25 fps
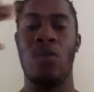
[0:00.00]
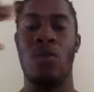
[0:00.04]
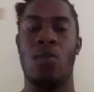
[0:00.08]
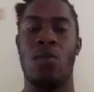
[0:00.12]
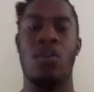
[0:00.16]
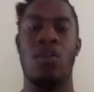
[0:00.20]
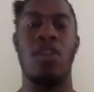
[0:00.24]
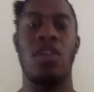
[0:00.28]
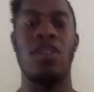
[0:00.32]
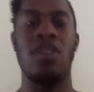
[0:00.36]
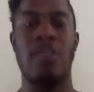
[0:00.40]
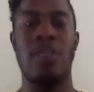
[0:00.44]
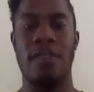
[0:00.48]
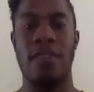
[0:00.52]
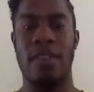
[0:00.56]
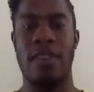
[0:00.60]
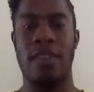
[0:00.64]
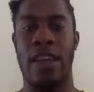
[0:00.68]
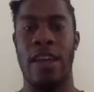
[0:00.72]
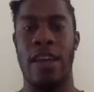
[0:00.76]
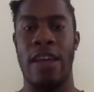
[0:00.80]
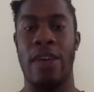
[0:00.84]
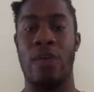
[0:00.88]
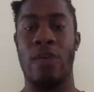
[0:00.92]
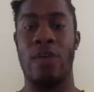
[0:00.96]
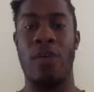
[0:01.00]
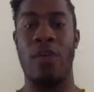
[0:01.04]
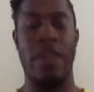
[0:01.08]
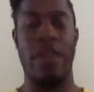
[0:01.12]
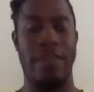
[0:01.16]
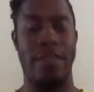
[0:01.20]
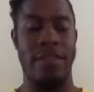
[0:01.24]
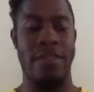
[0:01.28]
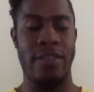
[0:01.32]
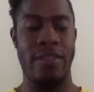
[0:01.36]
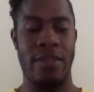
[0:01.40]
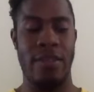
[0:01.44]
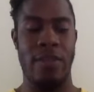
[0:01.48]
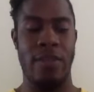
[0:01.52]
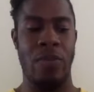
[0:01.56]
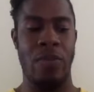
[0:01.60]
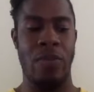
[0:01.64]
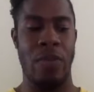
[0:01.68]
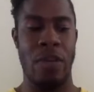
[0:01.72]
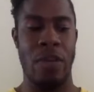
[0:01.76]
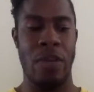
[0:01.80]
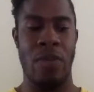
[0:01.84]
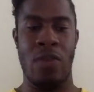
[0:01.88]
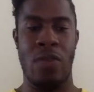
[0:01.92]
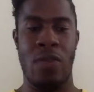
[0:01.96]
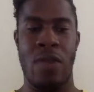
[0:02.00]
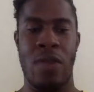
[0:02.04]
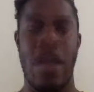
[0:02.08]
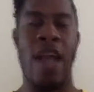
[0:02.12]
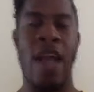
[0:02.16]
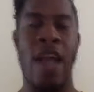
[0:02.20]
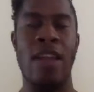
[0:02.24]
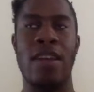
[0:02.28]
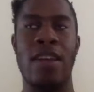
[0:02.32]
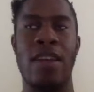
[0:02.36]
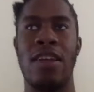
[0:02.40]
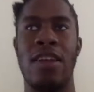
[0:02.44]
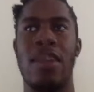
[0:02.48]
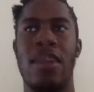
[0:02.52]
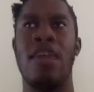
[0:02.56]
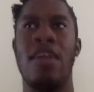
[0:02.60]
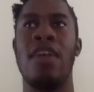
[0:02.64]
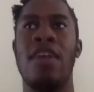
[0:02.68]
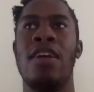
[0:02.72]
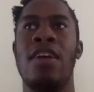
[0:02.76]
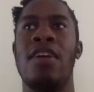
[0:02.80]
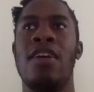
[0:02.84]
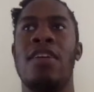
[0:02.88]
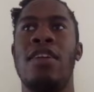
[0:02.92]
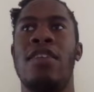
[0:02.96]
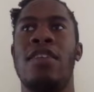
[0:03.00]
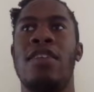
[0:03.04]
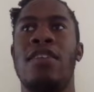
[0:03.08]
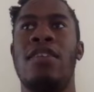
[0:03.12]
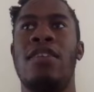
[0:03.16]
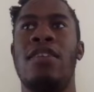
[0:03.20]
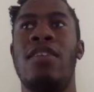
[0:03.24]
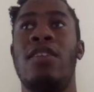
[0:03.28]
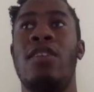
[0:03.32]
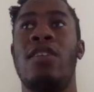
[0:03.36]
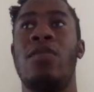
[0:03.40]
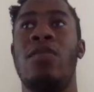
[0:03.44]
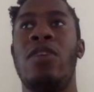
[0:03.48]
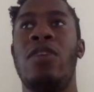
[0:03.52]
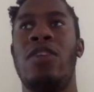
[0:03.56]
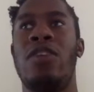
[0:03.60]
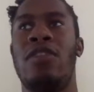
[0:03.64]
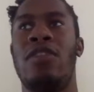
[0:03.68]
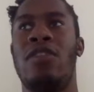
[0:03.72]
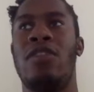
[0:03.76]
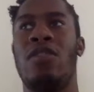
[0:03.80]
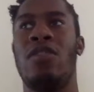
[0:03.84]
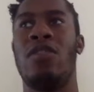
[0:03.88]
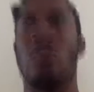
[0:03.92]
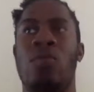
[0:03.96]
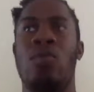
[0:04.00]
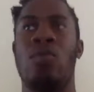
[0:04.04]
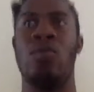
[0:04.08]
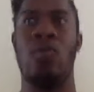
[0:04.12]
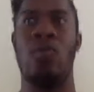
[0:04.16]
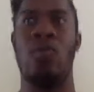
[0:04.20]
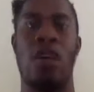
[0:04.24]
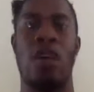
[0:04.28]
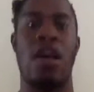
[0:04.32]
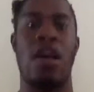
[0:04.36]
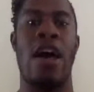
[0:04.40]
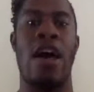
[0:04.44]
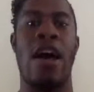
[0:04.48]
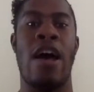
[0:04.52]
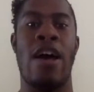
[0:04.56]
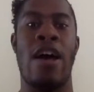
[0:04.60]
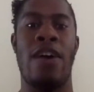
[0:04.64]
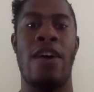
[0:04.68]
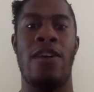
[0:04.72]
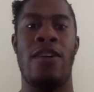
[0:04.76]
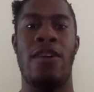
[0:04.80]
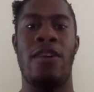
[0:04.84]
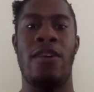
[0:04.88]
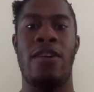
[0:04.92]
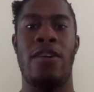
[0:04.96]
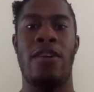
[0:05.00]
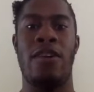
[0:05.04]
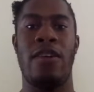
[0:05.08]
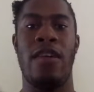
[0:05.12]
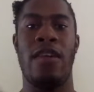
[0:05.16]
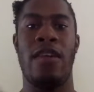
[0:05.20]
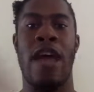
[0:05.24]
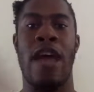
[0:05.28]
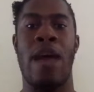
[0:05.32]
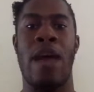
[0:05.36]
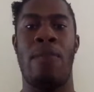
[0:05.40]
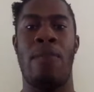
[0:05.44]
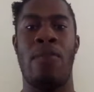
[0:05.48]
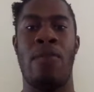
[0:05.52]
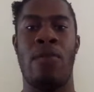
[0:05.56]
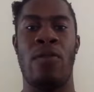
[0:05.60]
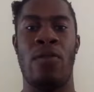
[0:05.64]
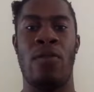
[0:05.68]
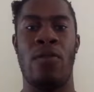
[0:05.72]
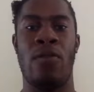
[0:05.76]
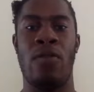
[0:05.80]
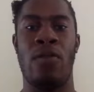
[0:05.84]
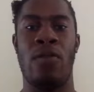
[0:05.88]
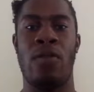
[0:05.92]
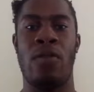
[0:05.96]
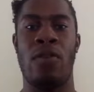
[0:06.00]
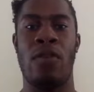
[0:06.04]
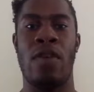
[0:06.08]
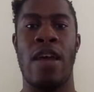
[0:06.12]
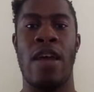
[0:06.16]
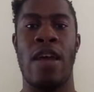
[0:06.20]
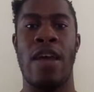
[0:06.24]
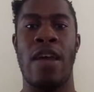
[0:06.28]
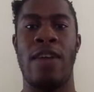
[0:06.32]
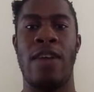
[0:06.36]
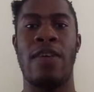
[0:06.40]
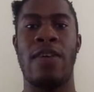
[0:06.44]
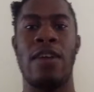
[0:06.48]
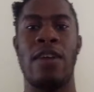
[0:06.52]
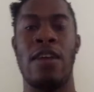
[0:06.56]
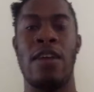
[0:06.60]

What does this equate to in reality? This equates to higher capital, right?